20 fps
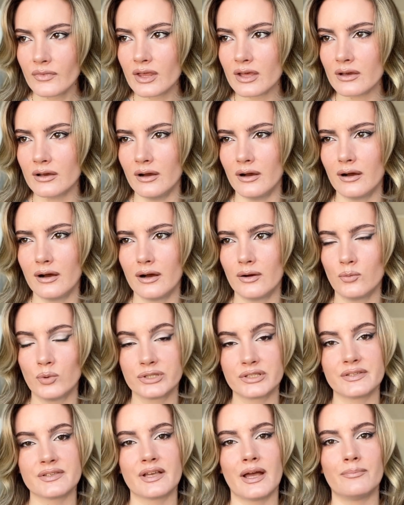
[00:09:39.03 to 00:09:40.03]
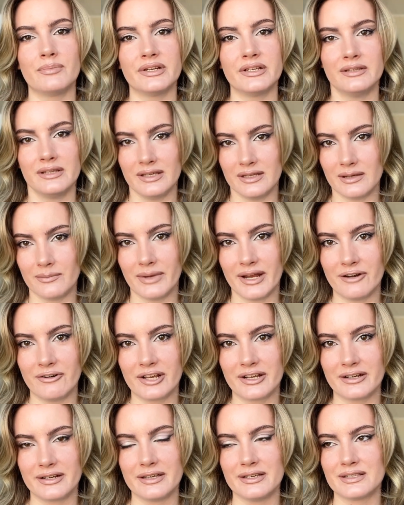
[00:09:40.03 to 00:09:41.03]
what is happening in
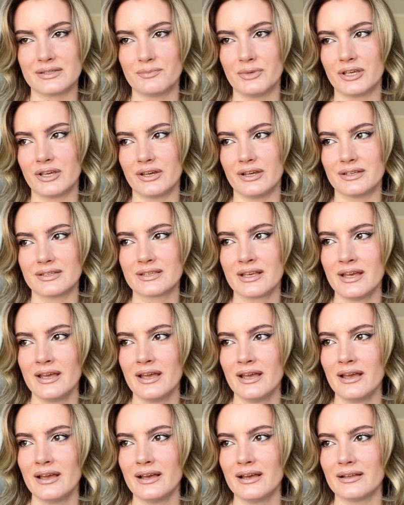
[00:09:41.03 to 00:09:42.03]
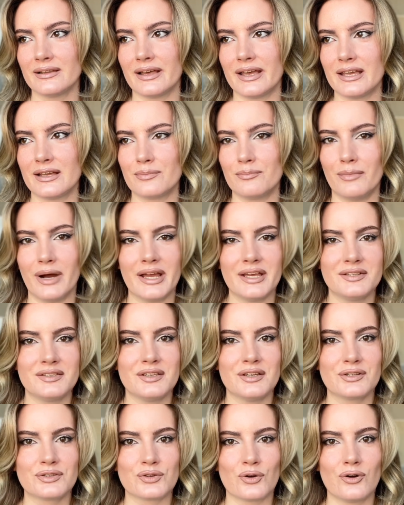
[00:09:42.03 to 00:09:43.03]
America is because like my
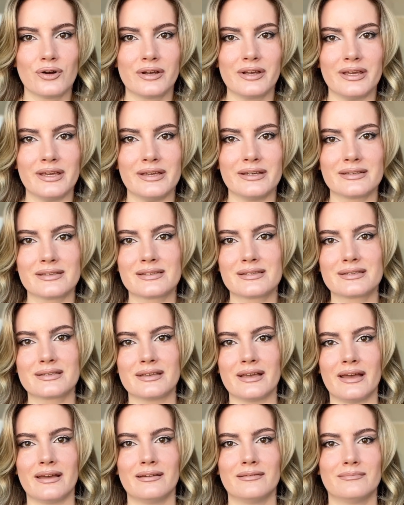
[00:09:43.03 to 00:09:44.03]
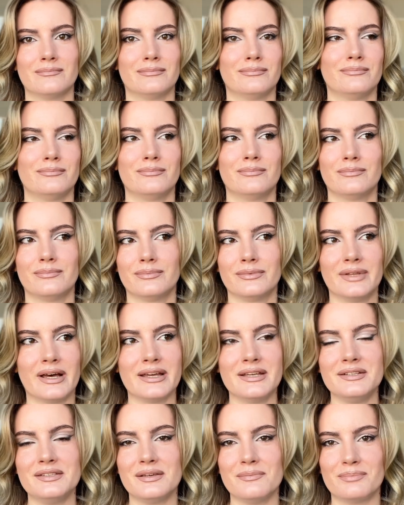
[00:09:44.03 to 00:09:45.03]
TikTok is
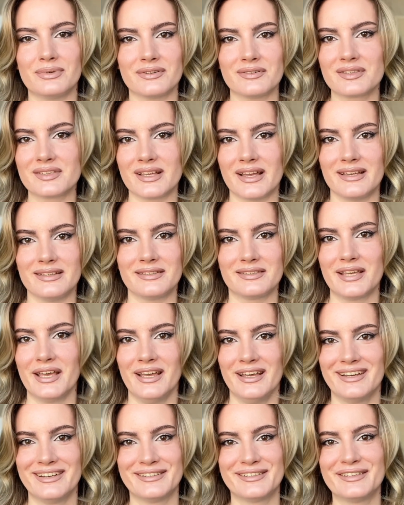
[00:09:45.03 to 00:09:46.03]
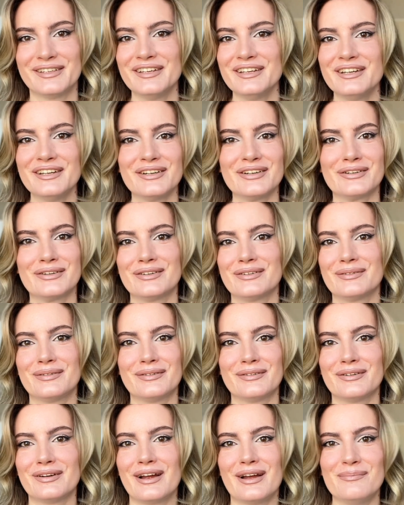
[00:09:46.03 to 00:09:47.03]
90%
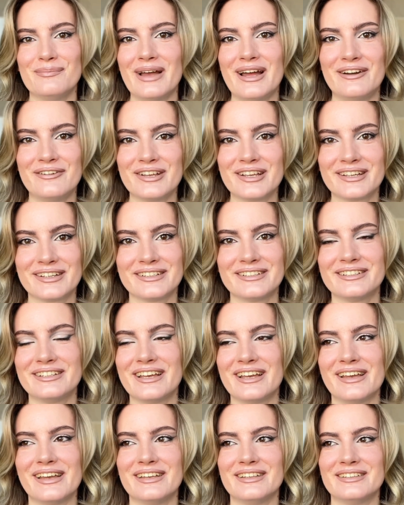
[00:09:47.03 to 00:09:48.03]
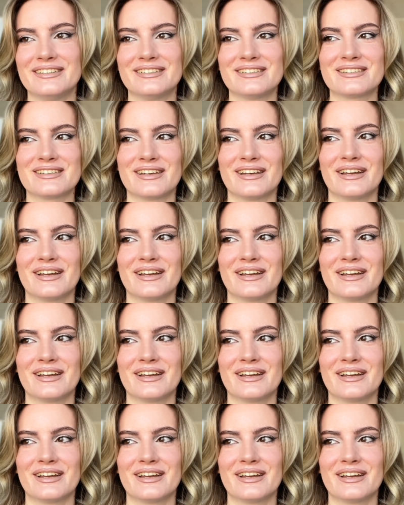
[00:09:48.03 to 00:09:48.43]
American, and